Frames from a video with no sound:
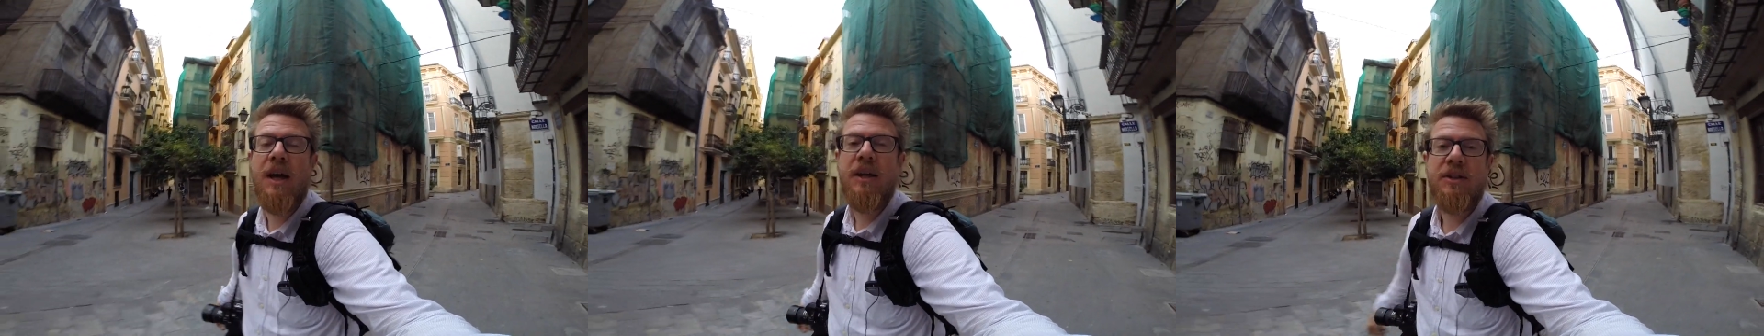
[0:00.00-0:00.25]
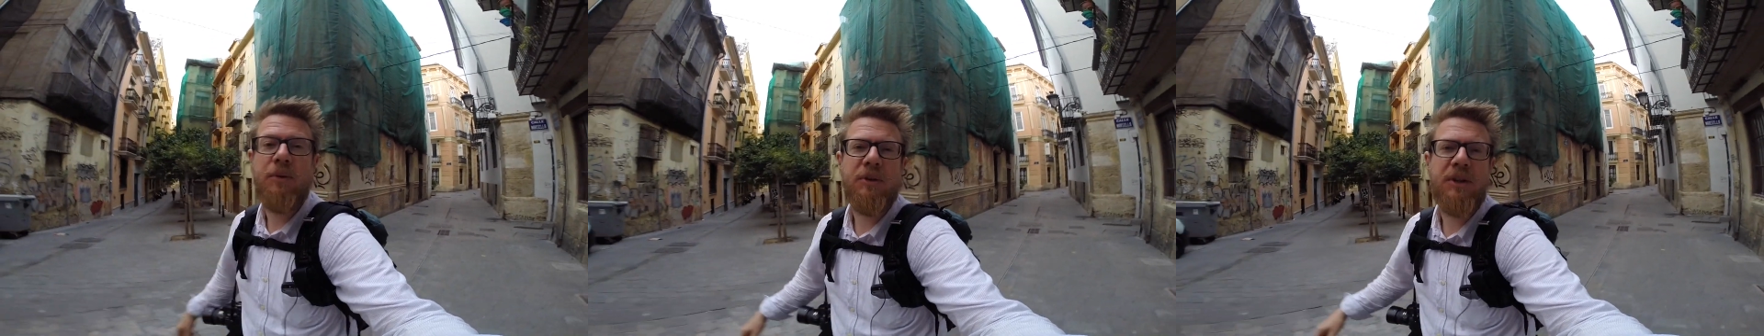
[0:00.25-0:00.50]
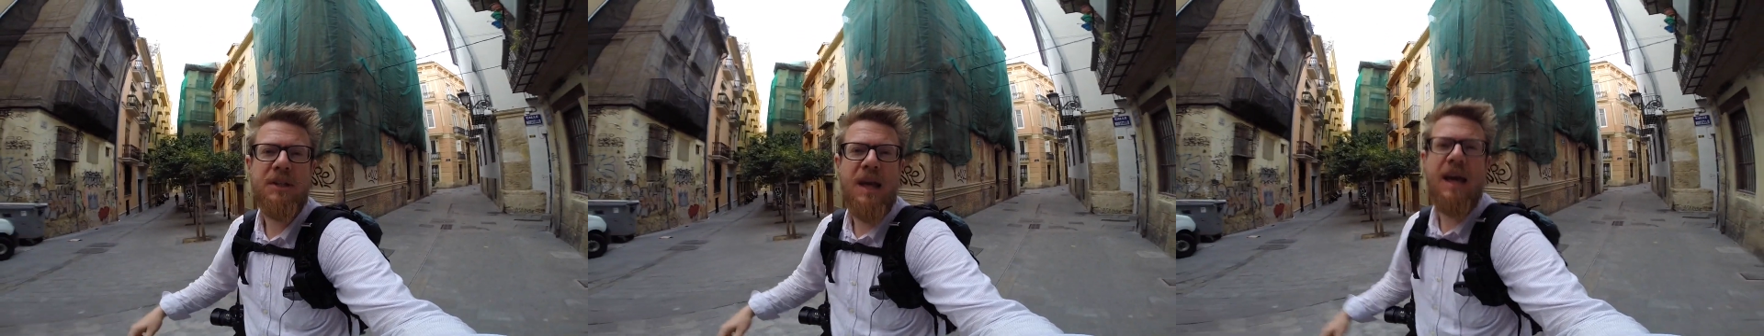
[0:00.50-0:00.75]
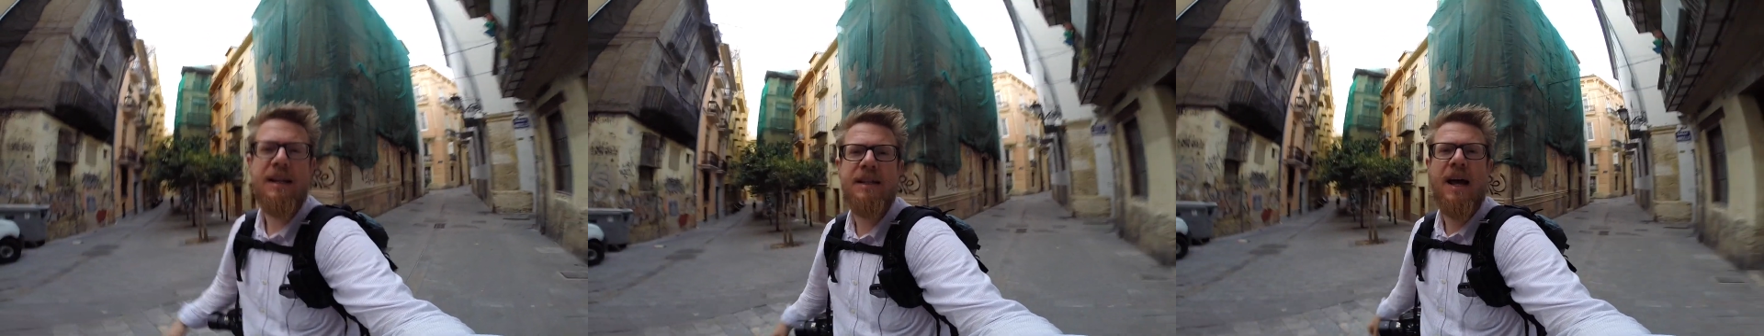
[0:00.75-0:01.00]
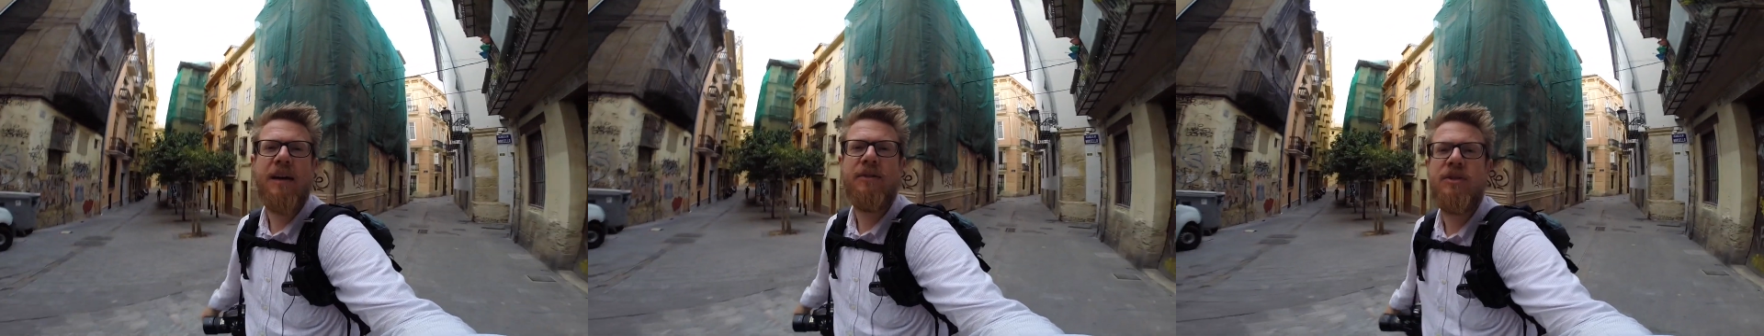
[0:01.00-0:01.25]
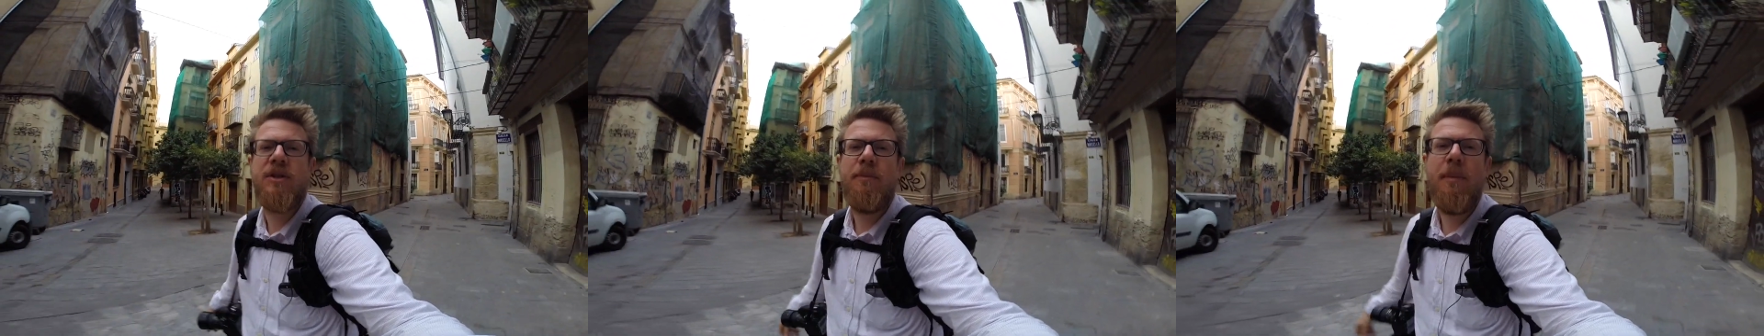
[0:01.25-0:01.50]
because I wanted to head
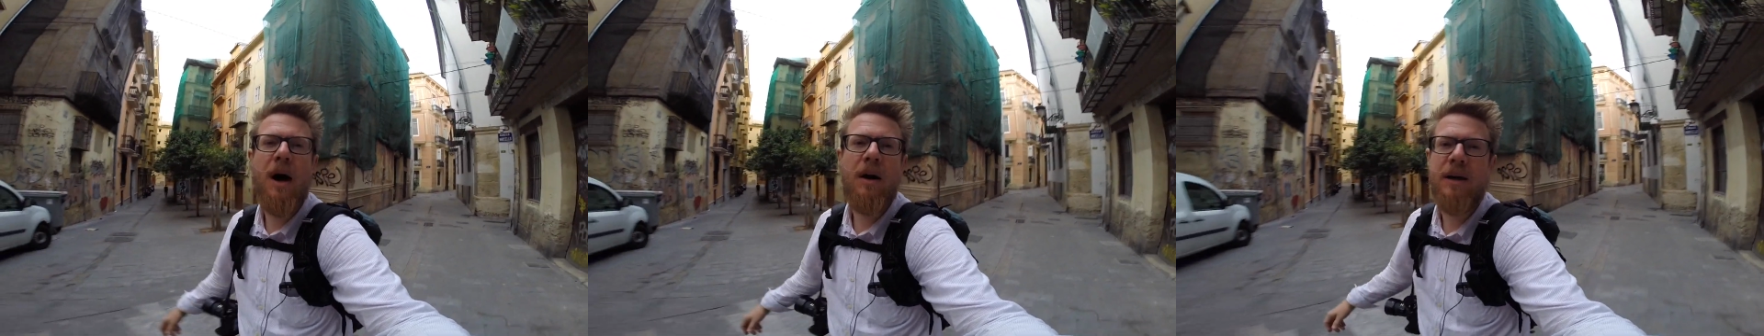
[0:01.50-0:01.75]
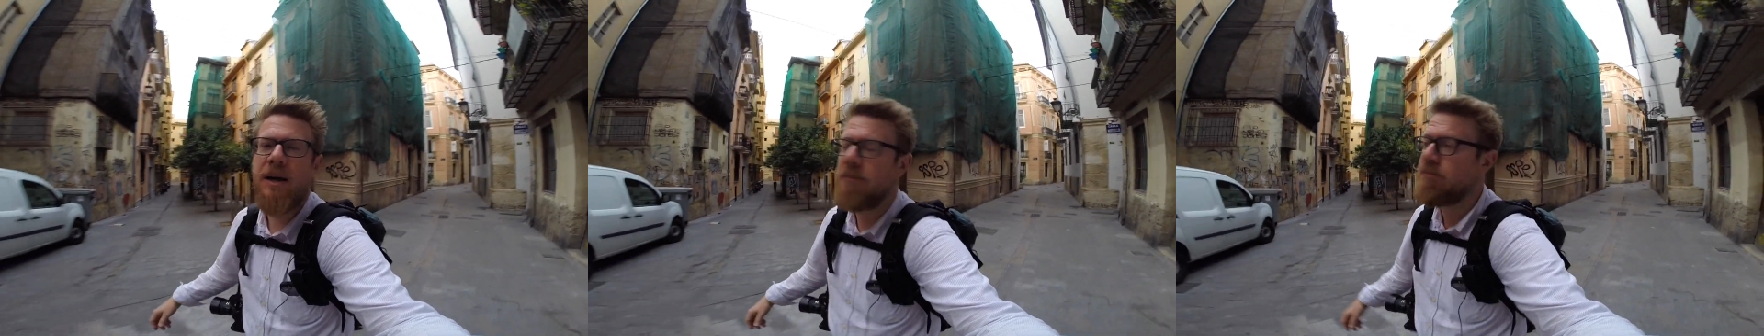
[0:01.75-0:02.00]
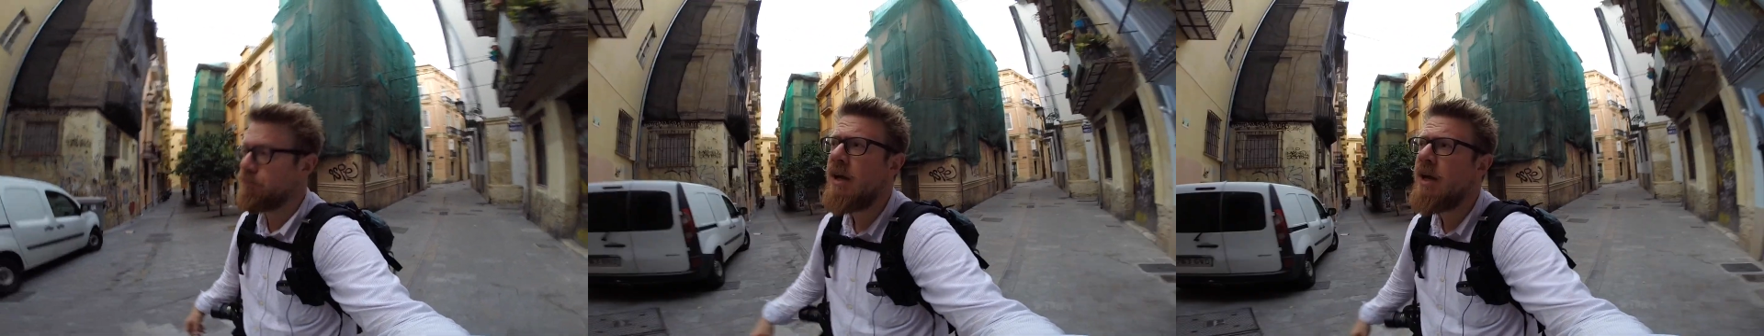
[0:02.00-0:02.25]
down to the market.